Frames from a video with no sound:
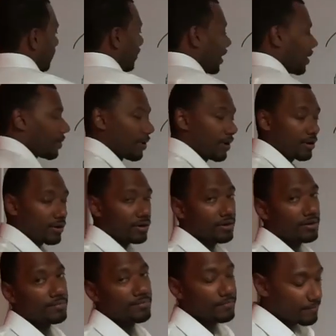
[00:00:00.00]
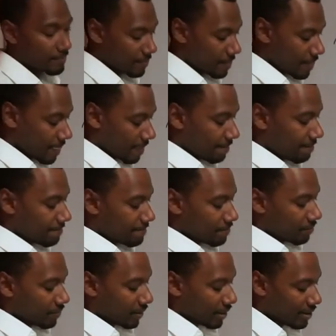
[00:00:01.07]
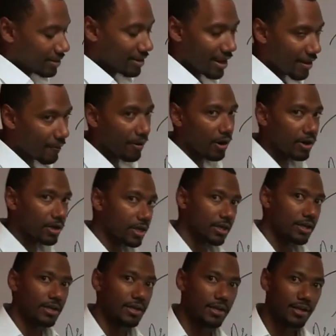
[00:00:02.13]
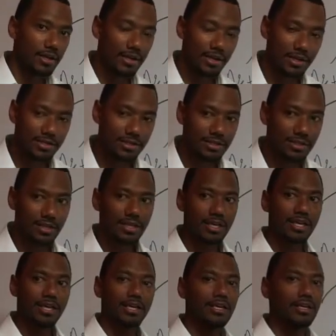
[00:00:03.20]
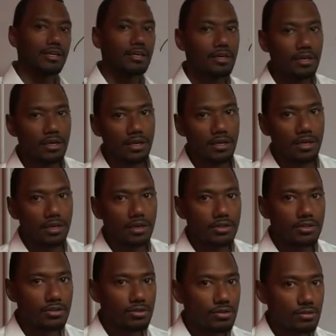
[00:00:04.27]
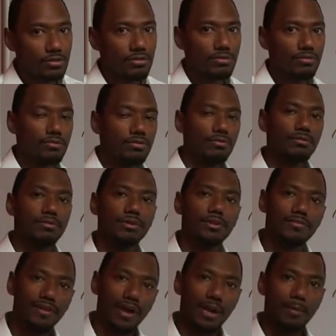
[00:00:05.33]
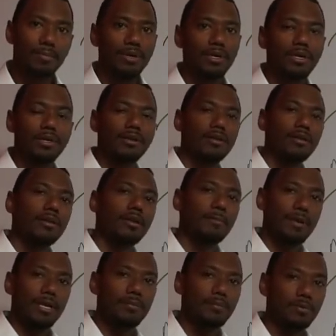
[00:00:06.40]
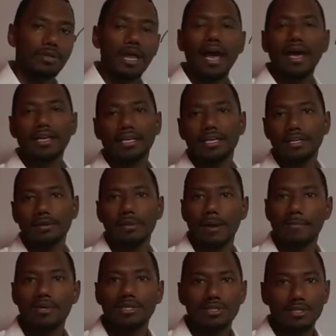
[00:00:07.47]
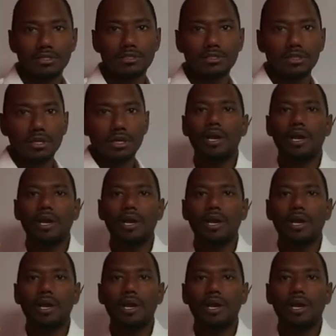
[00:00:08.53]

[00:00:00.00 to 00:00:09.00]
Network. Networking is the key to developing the people that I need in my business.